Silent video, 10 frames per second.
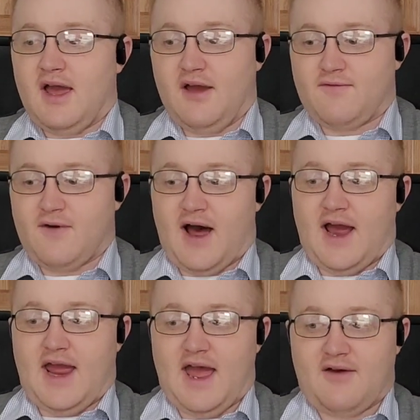if
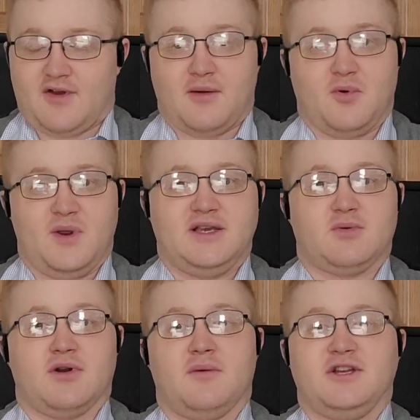I have a couple
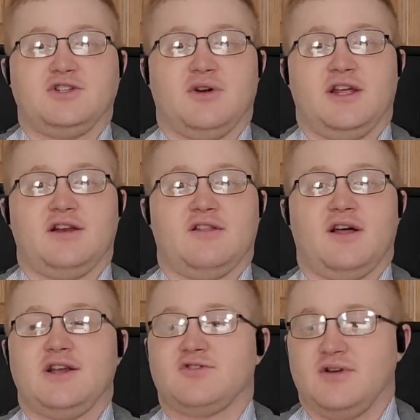weeks where nobody's joining into the
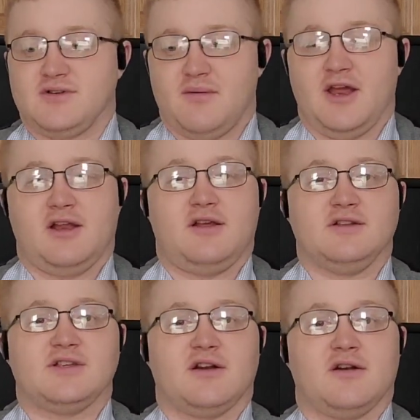live streams, I might
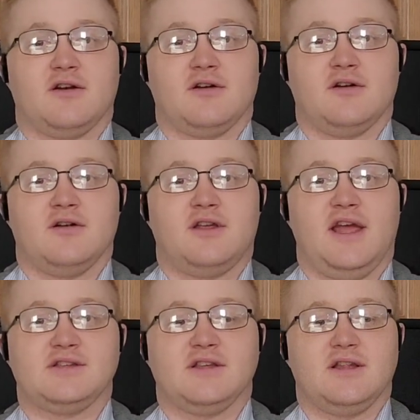consider
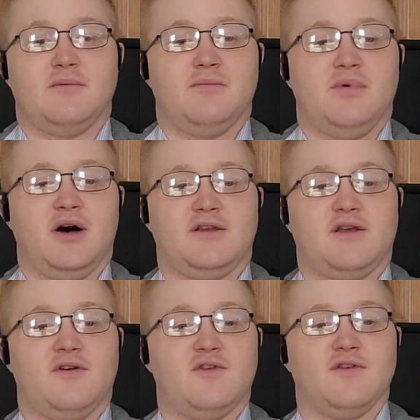canceling them.
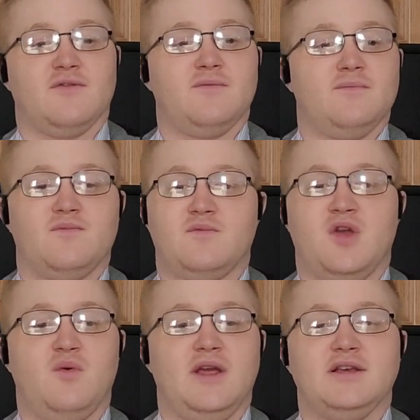But for the
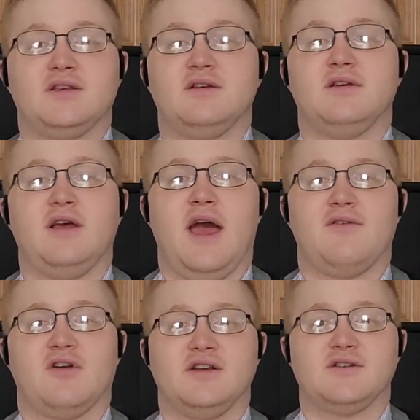2 weeks
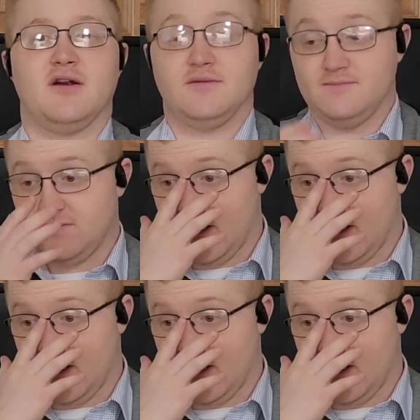after I start,